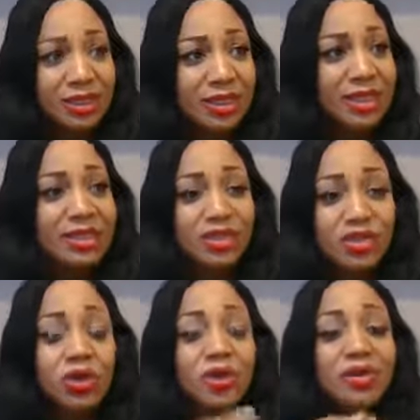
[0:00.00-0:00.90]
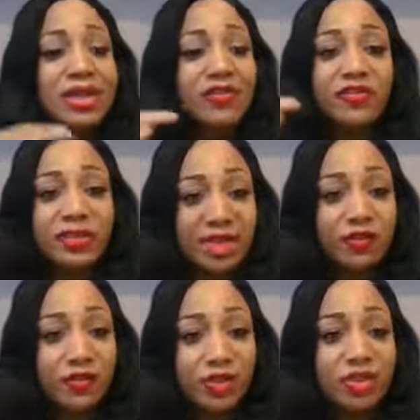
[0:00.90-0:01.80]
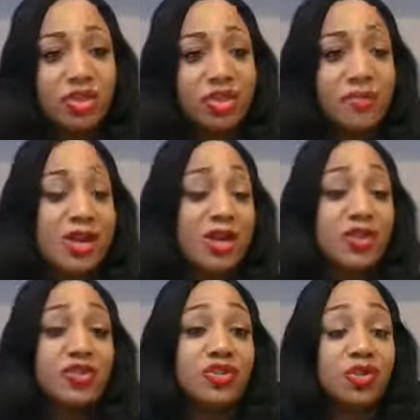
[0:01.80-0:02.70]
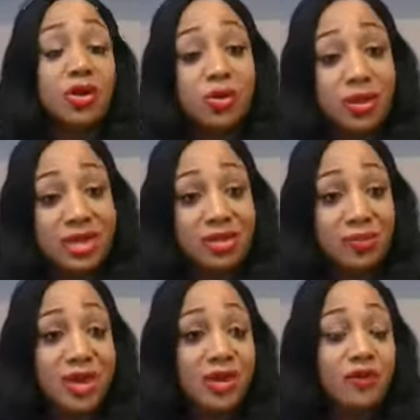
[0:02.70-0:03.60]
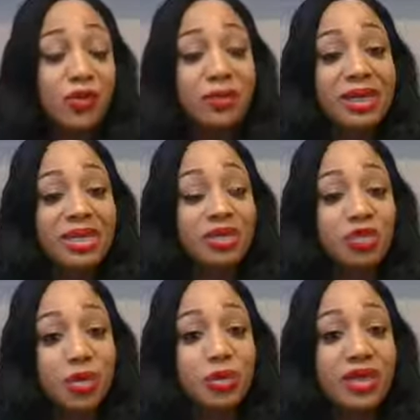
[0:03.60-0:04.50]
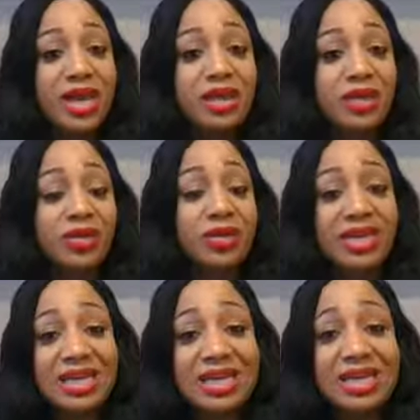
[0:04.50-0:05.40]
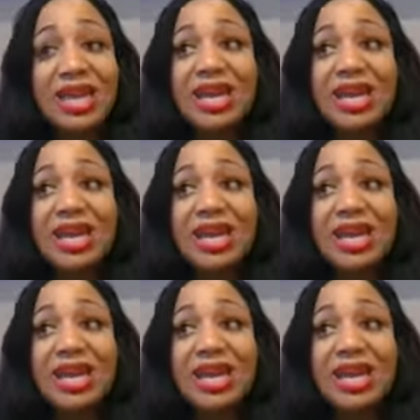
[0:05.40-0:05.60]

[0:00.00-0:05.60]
it's a struggle at every level it's just a matter of struggle and it's a matter of you picking the struggle that you're in